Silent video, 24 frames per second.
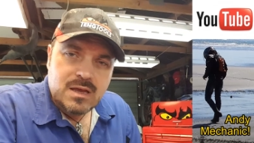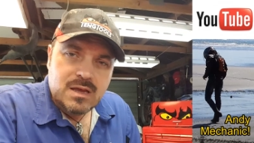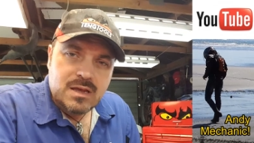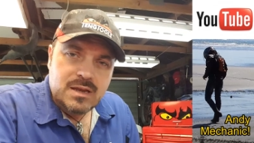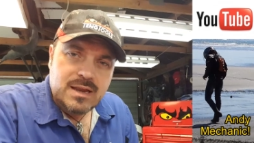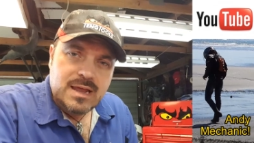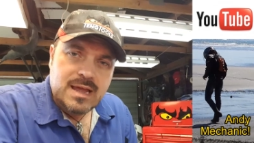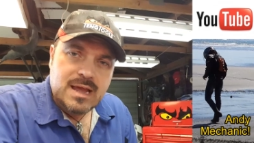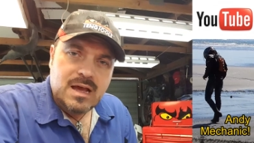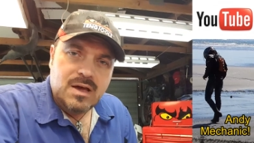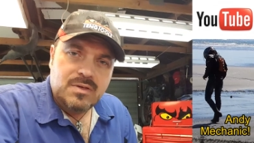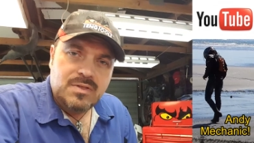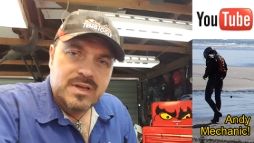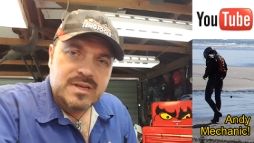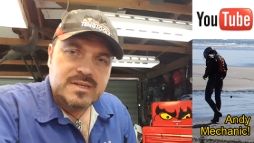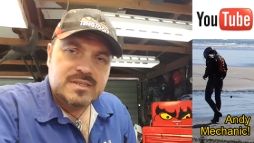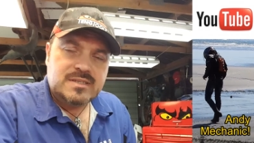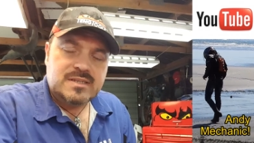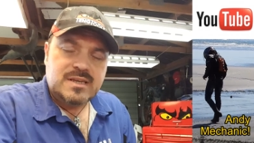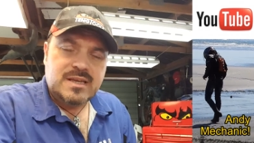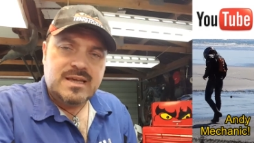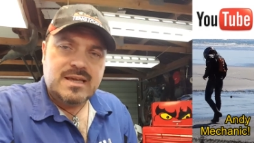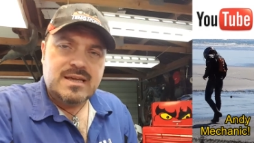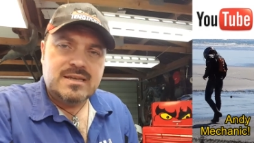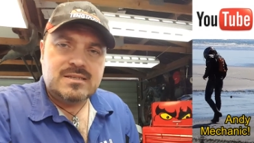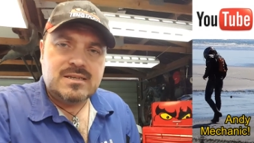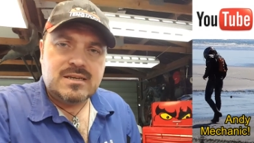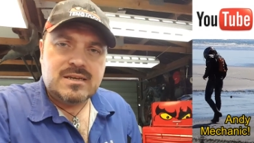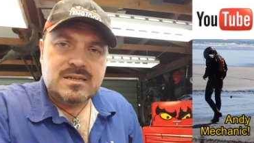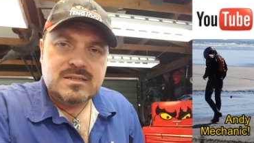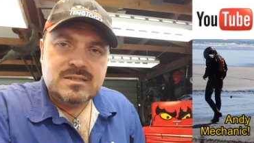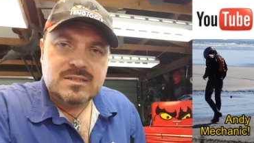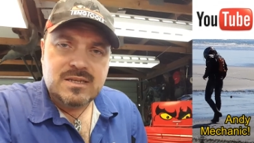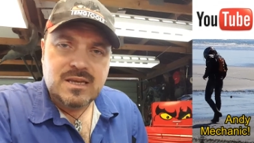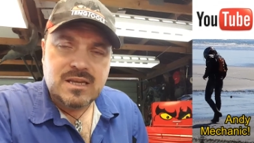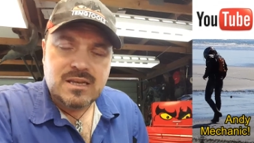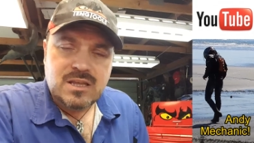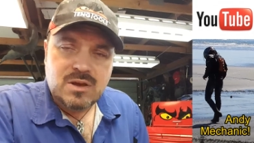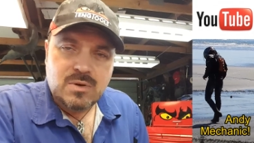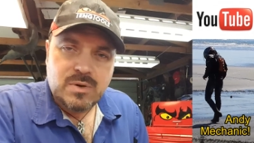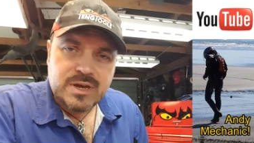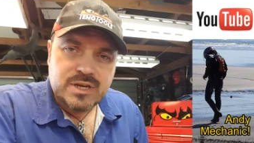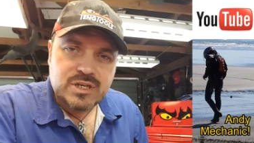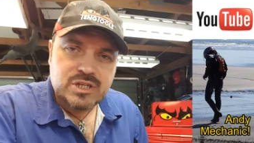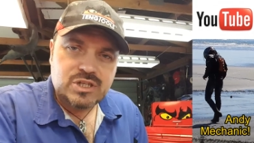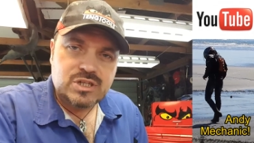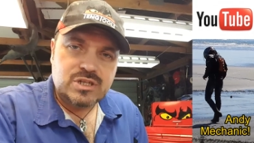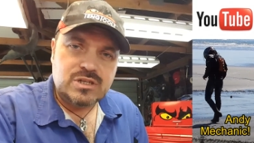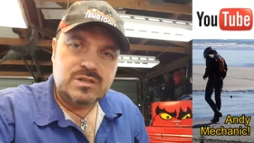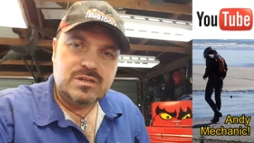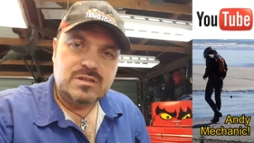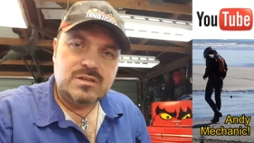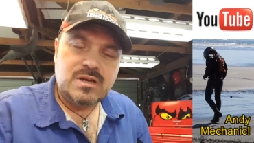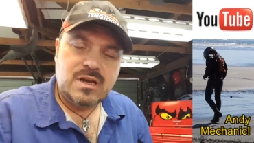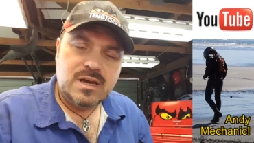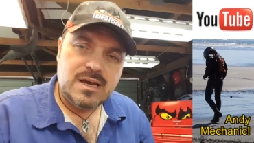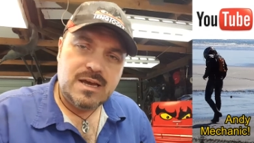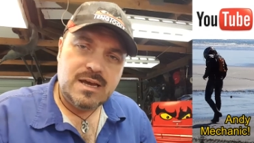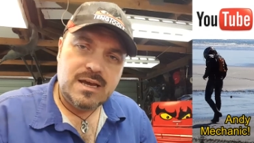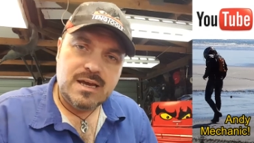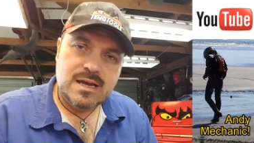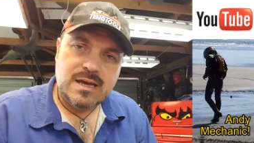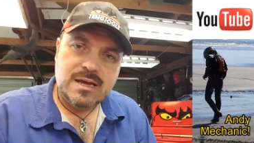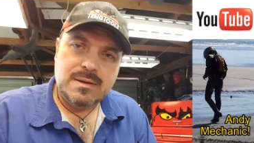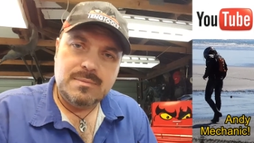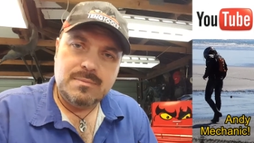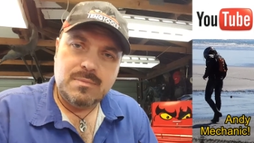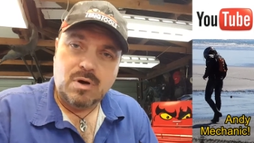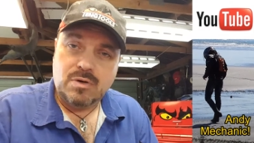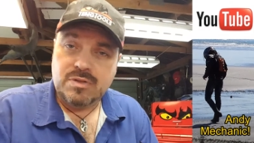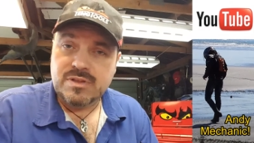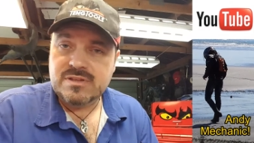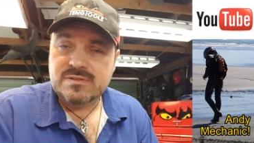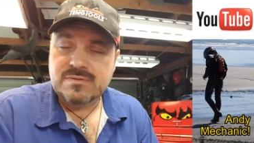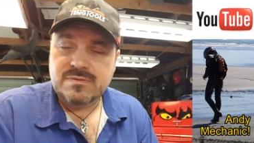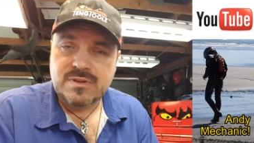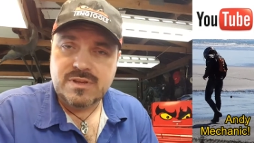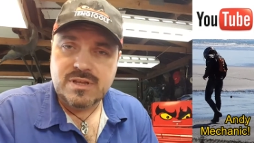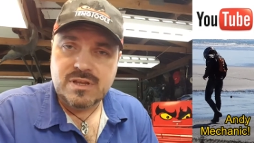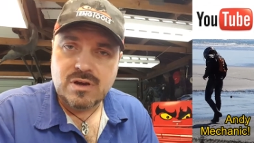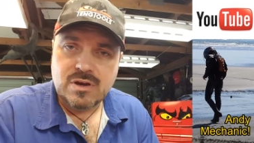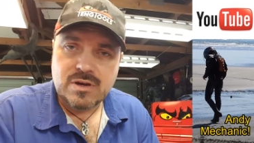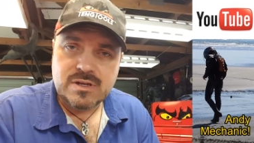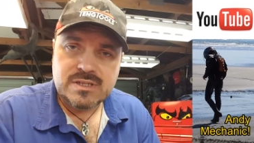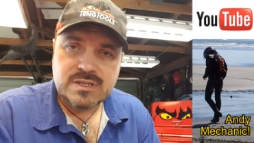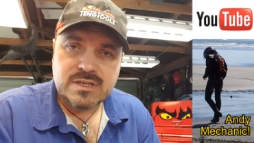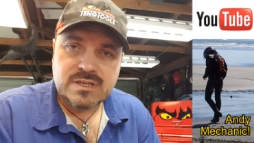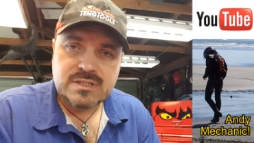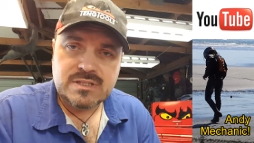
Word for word: Now this is a continuation, um, or this video is a